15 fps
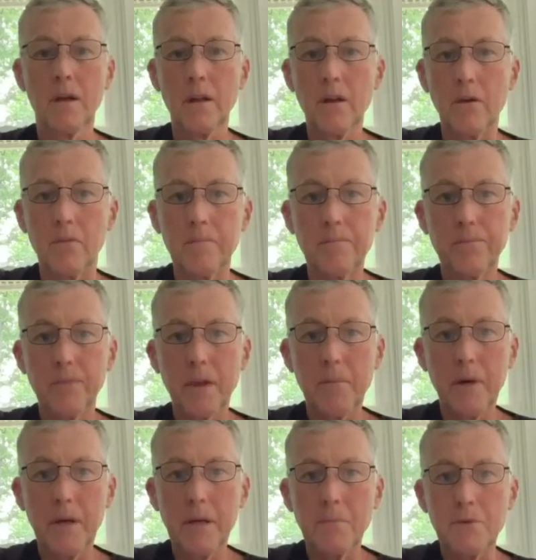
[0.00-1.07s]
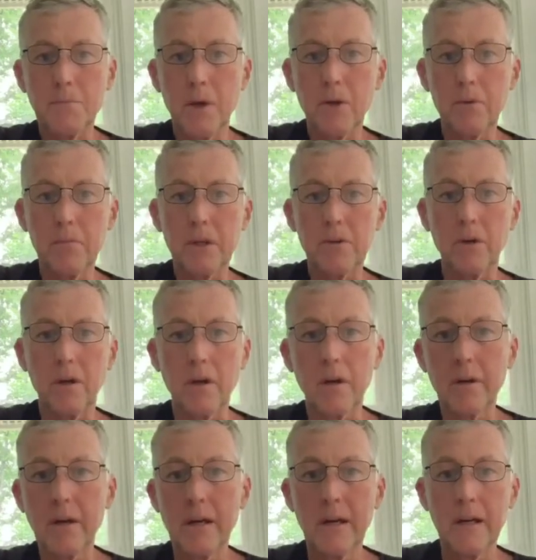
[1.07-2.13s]
Hello, my name is Michael
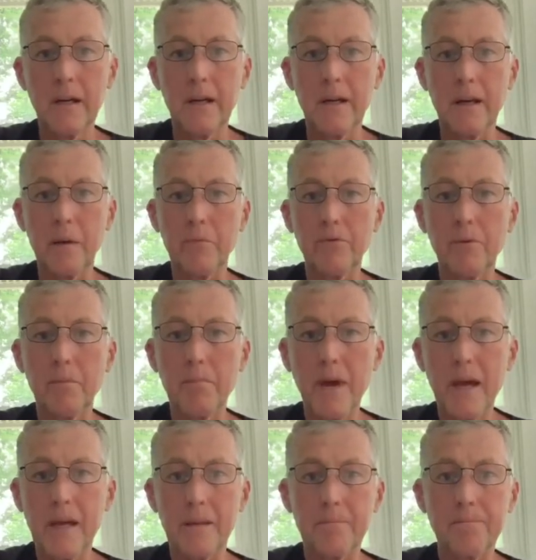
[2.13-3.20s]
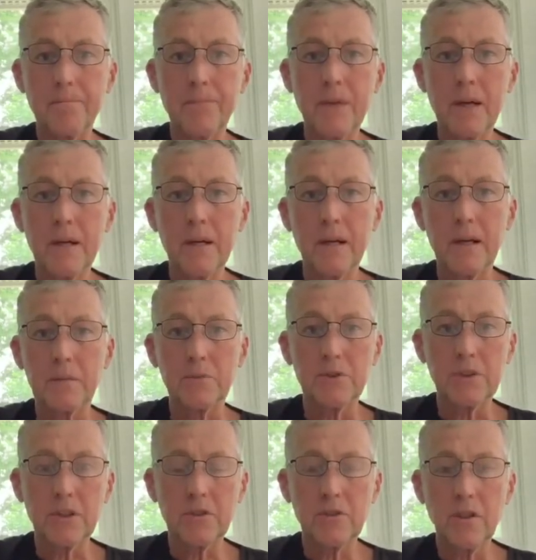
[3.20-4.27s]
McDonald, and I'm from Maine. I'm
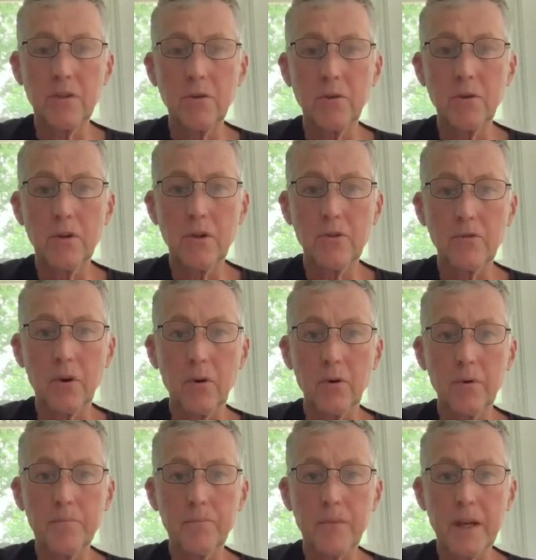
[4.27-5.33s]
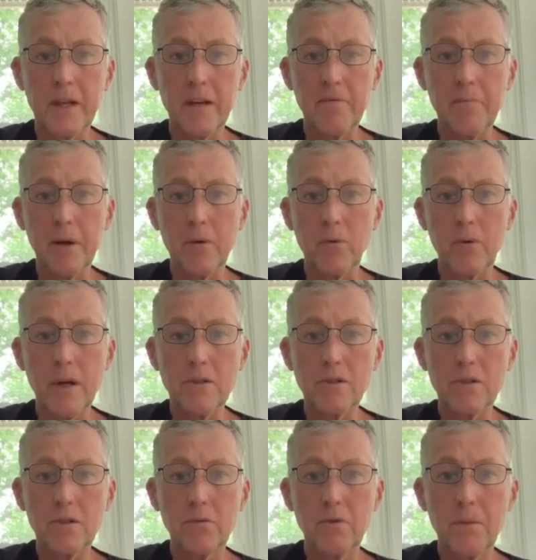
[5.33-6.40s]
62 years old and have been a
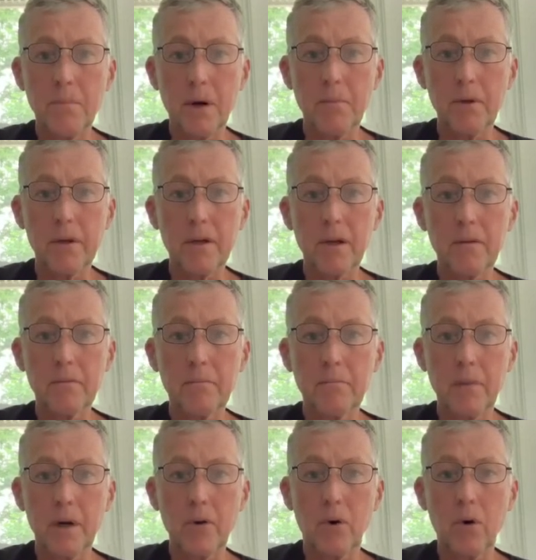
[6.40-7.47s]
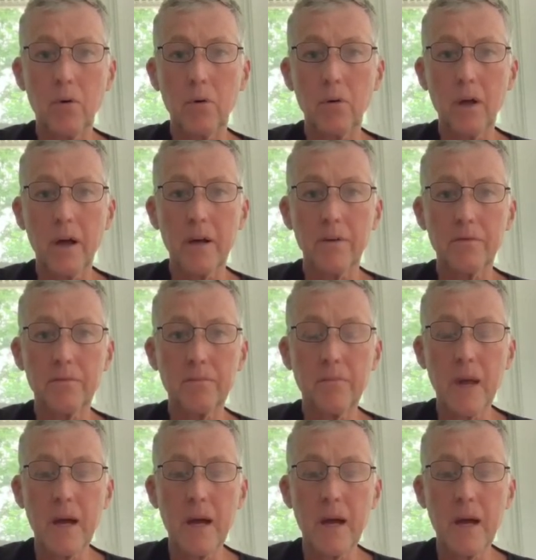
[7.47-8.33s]
registered Republican my whole life.